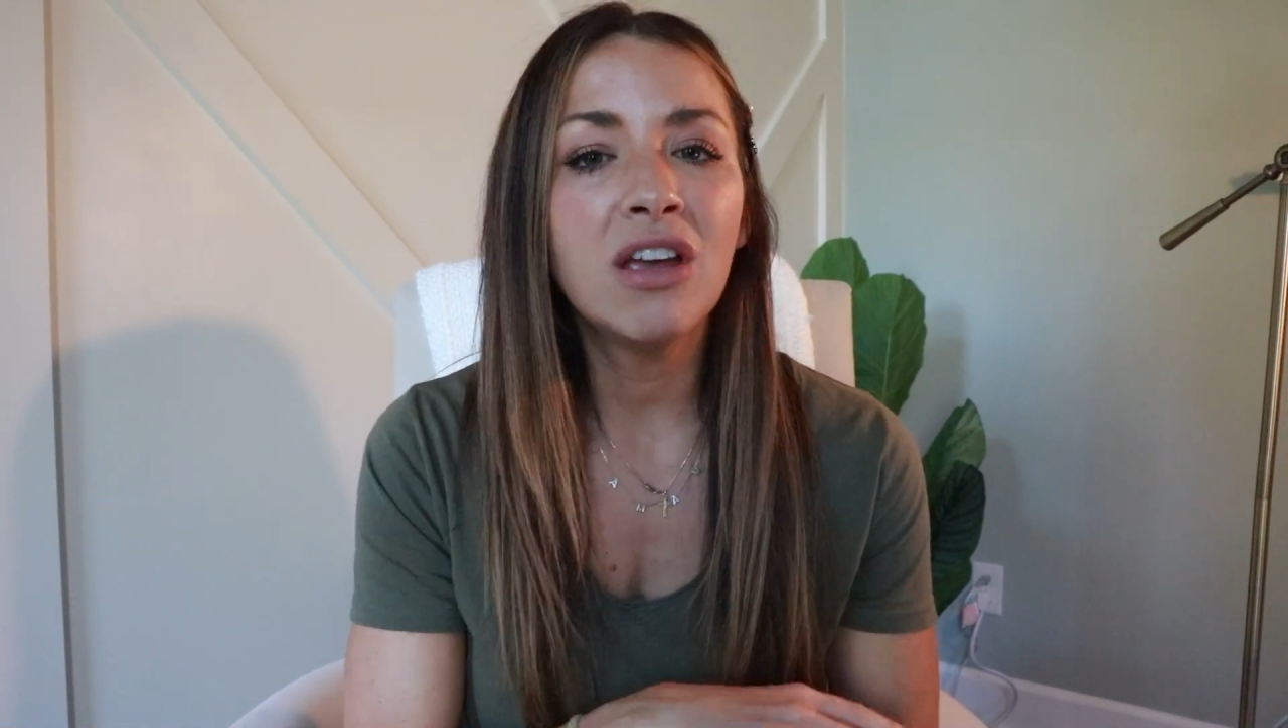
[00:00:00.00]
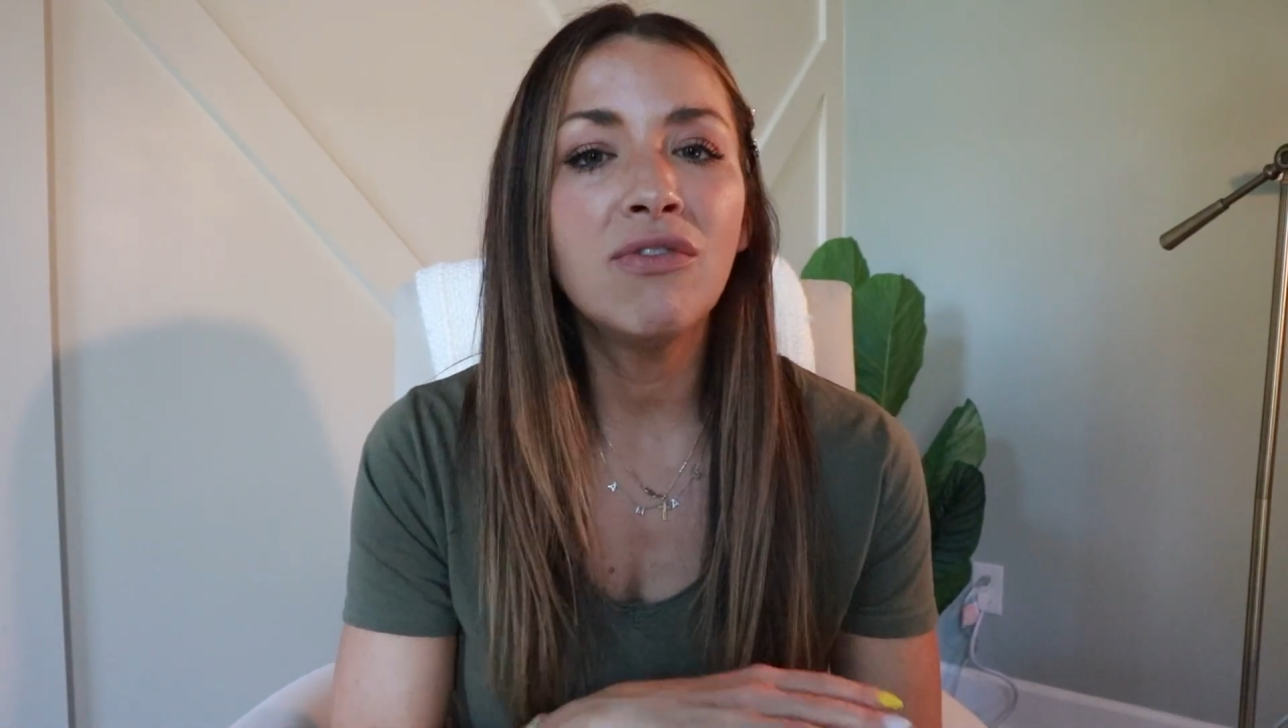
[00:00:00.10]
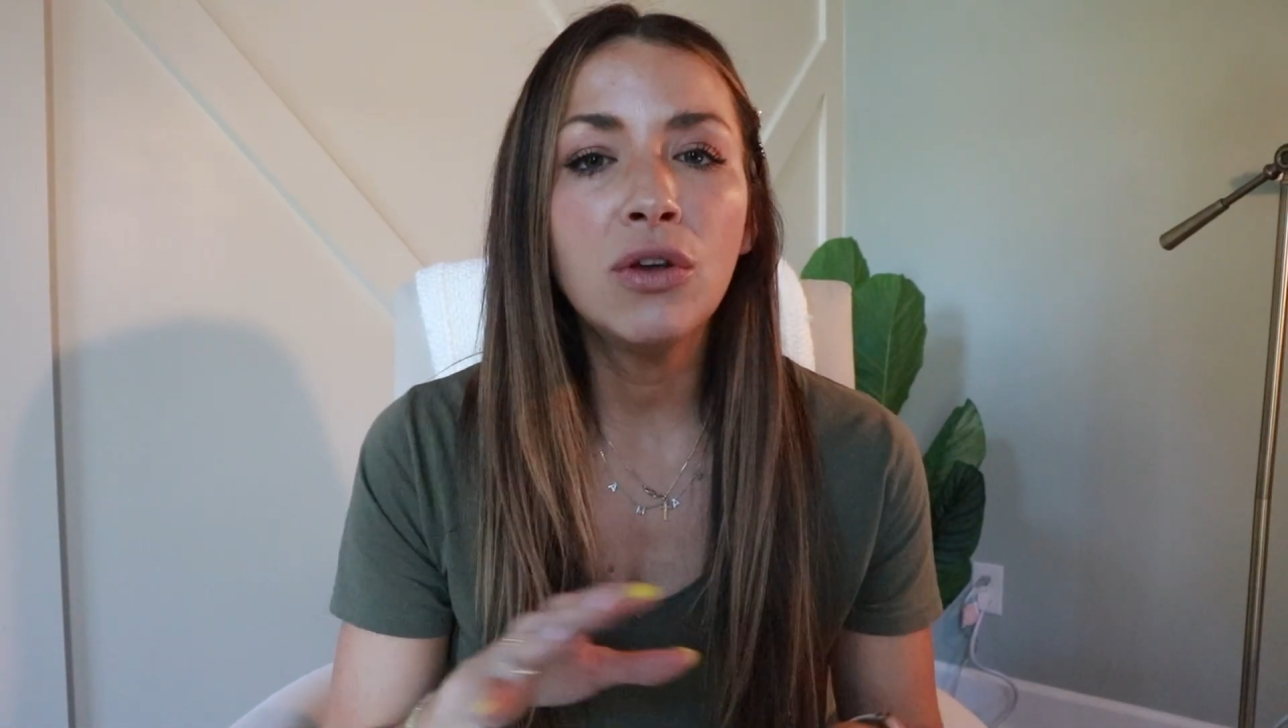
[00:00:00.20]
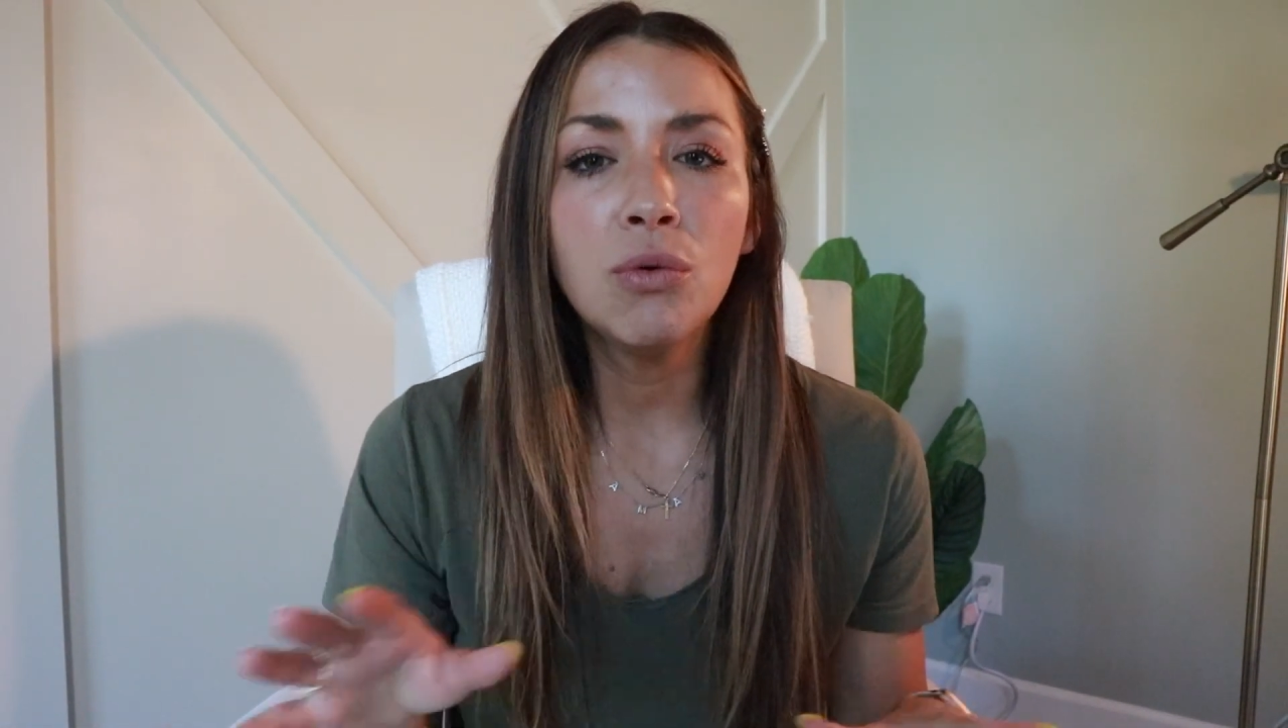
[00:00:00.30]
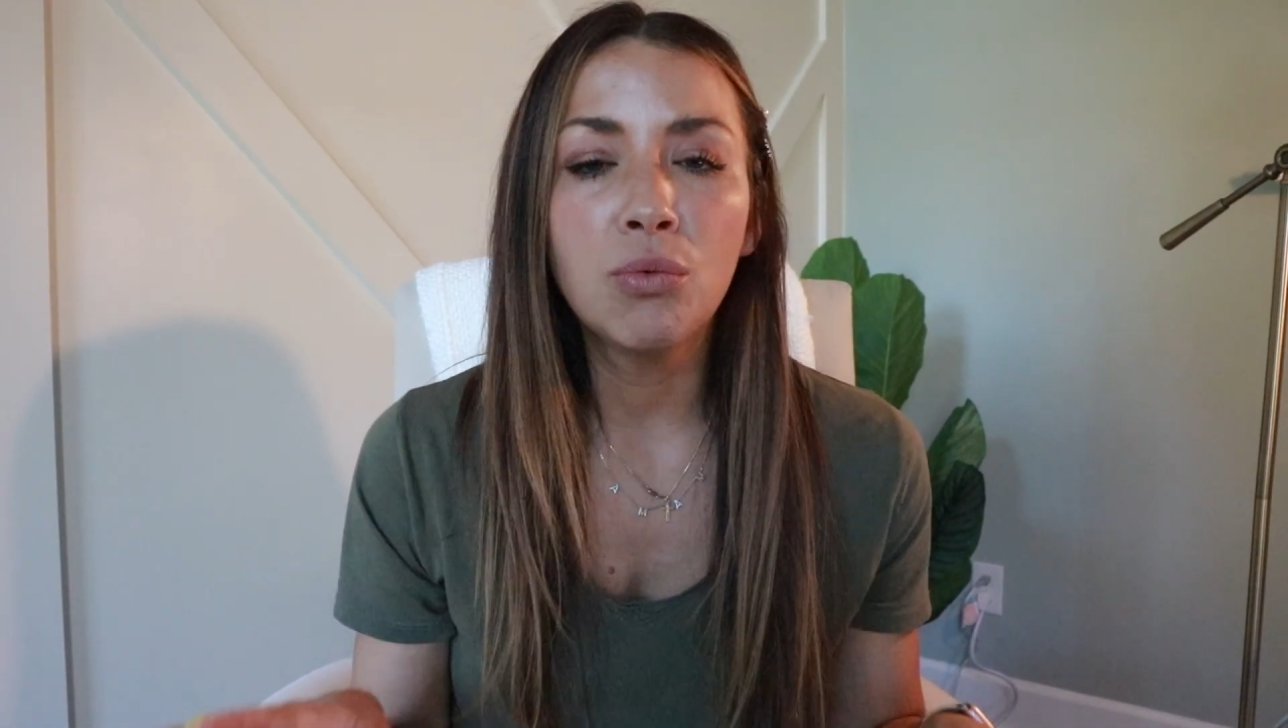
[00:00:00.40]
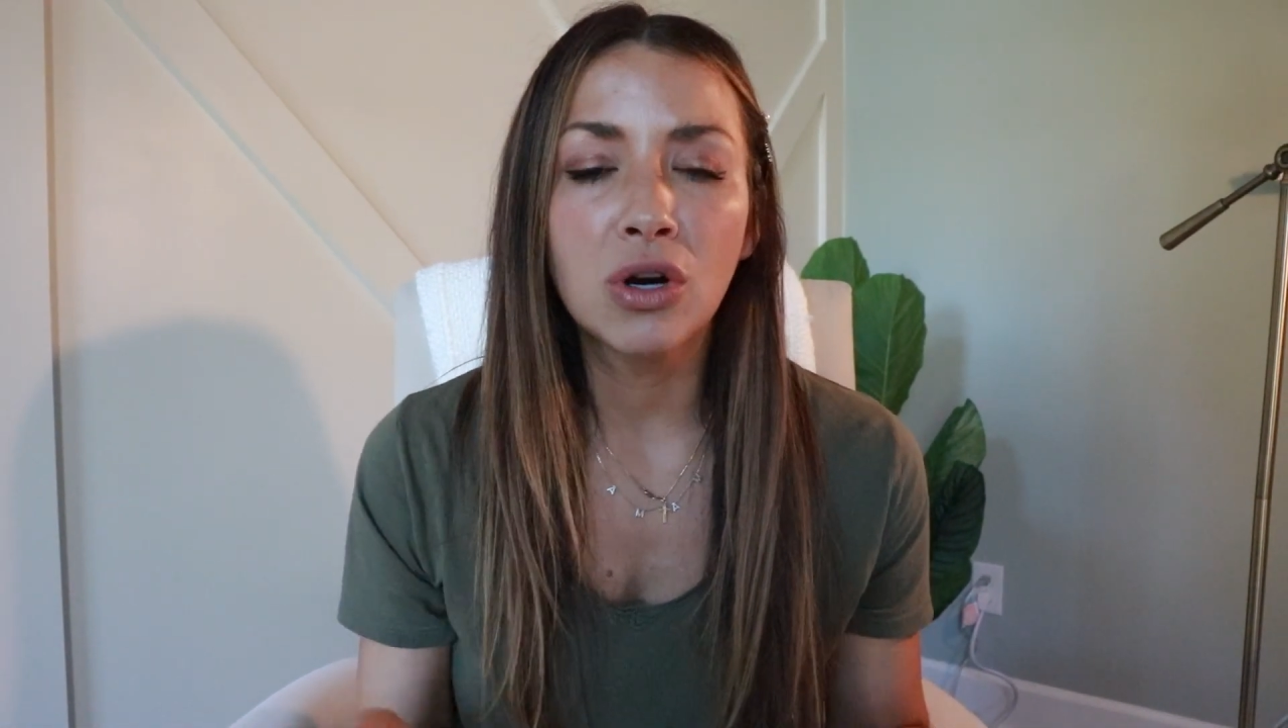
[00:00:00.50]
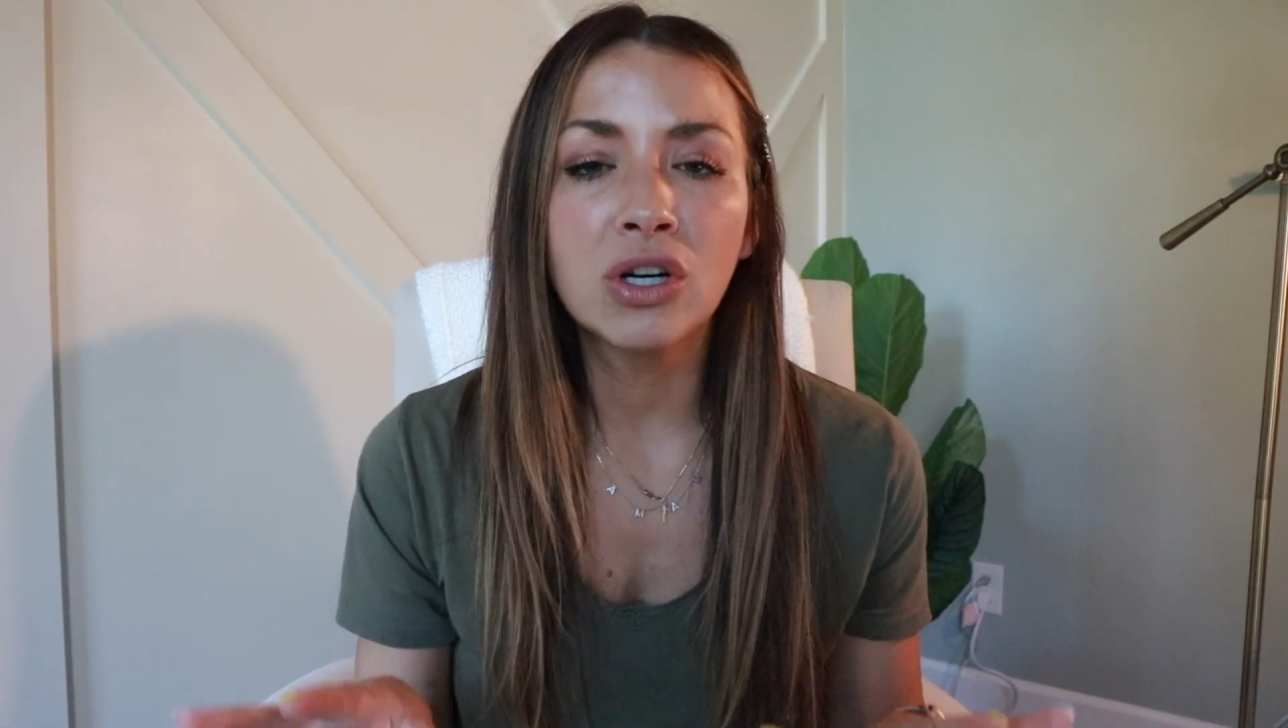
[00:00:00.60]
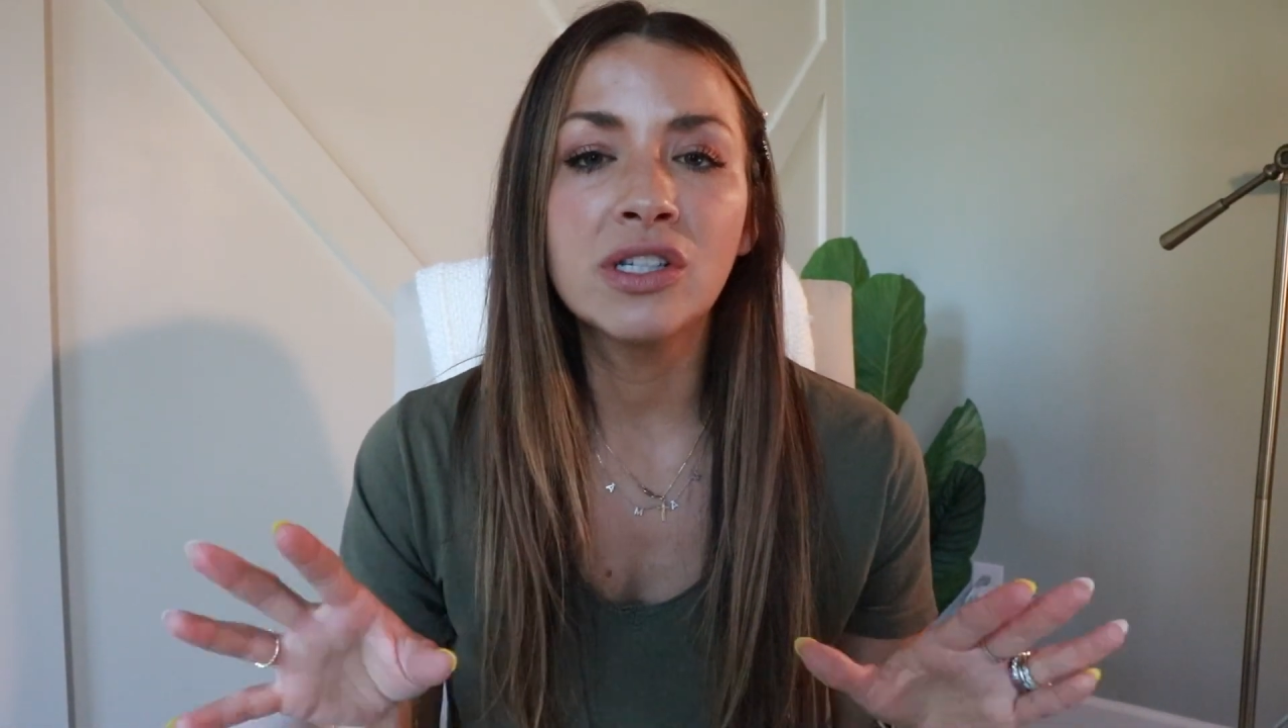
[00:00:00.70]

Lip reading: if you were